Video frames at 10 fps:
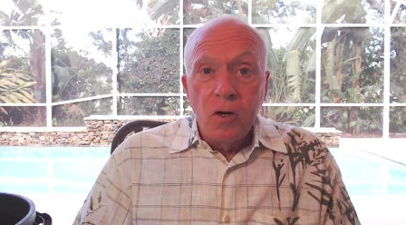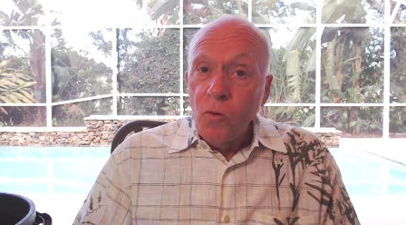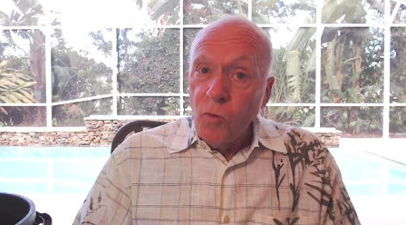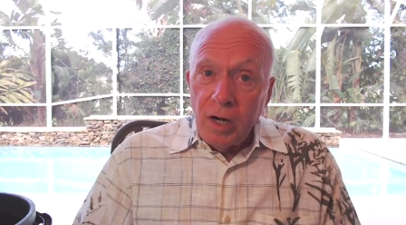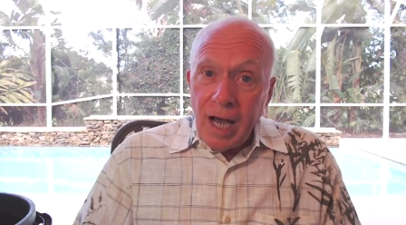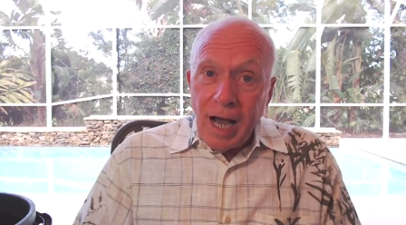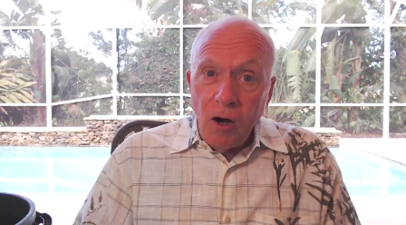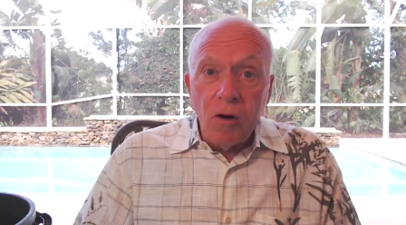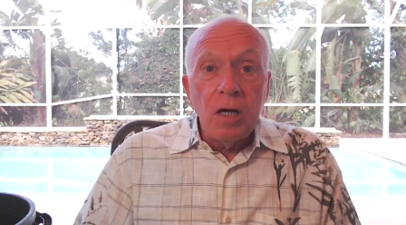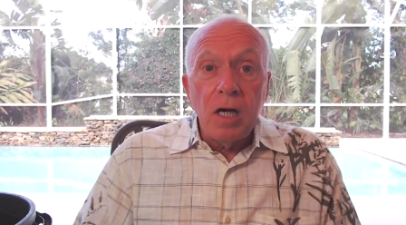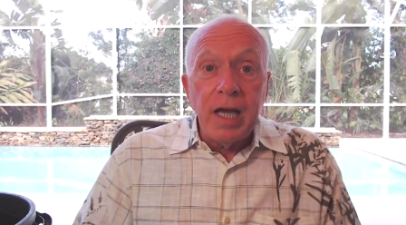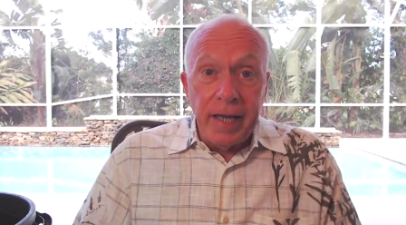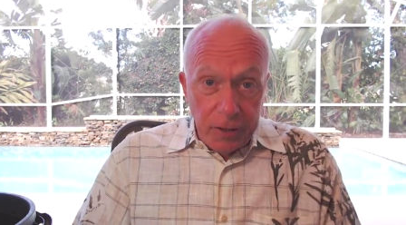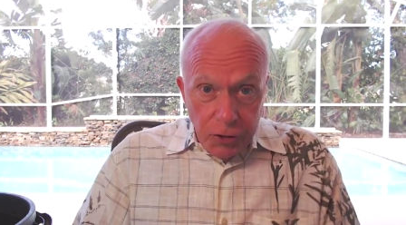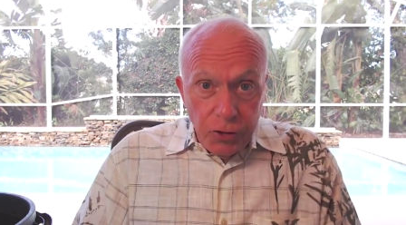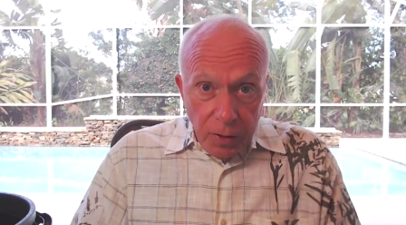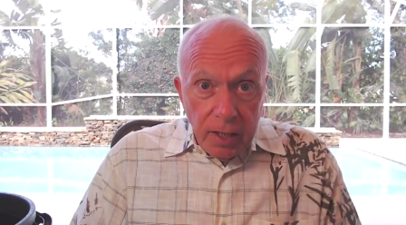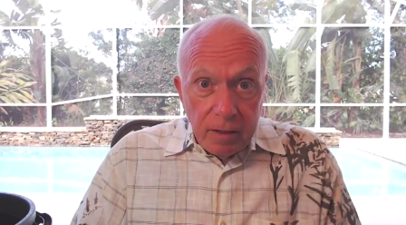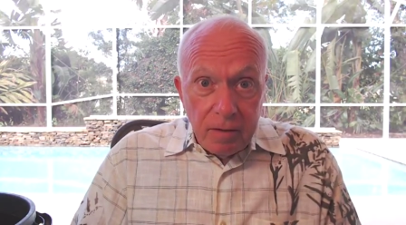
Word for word: we're now into it